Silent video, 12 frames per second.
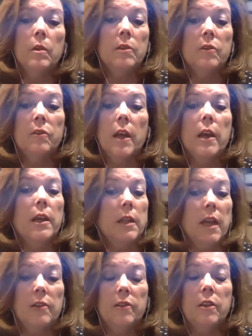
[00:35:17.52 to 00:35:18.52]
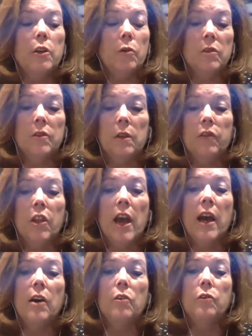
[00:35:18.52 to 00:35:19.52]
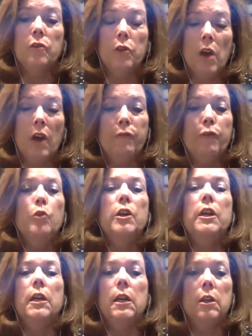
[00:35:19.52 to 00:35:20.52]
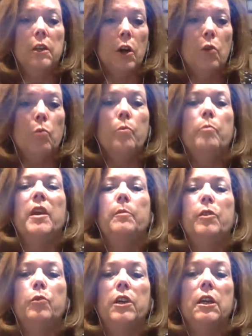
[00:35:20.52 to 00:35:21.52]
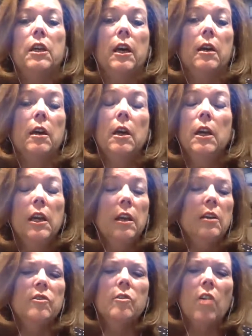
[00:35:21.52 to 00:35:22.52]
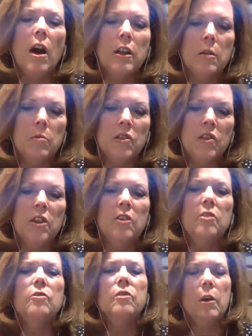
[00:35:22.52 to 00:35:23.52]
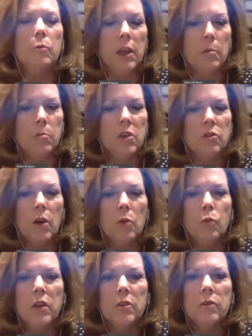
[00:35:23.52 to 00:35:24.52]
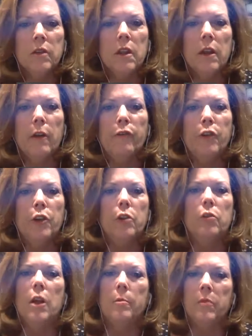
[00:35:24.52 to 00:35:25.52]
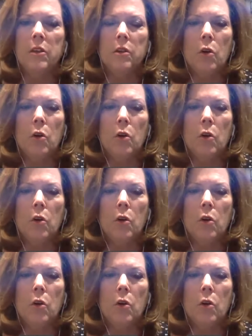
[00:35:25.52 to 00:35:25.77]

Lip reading: Say that's it, no one's leaving the house. Do you have food in? Maybe we can get, because a lot of them are seniors. Can we get Meals on Wheels in there for you? Let me